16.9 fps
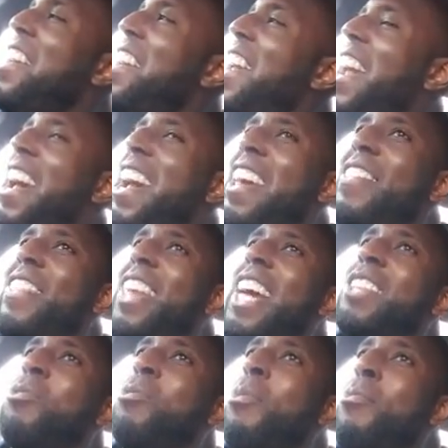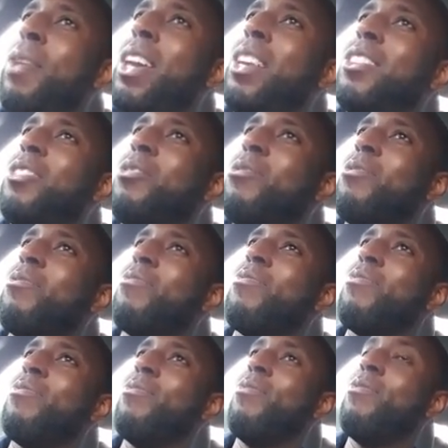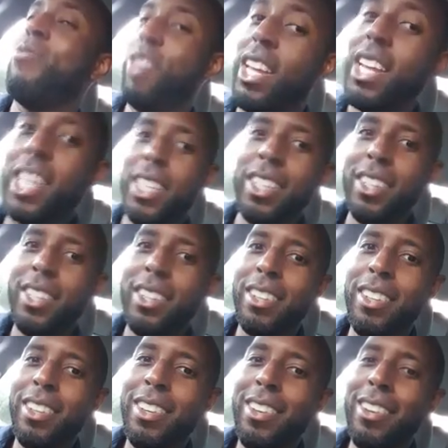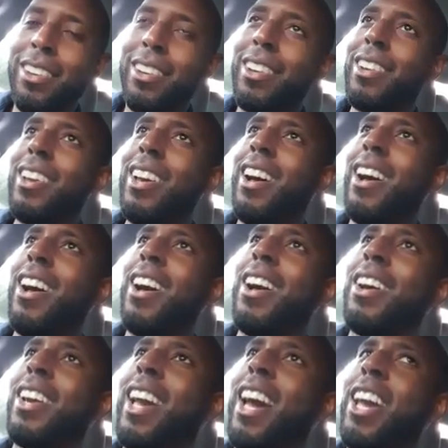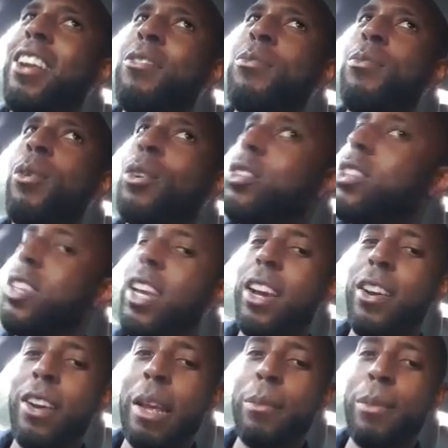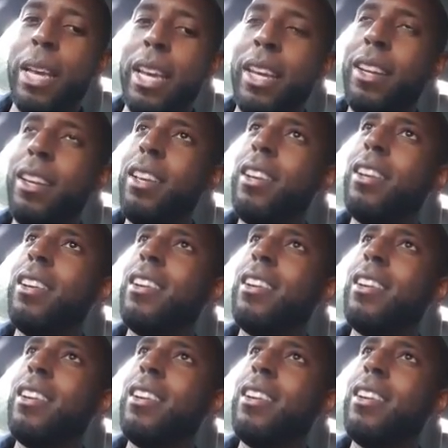And that's what makes villains kind of more scary, man.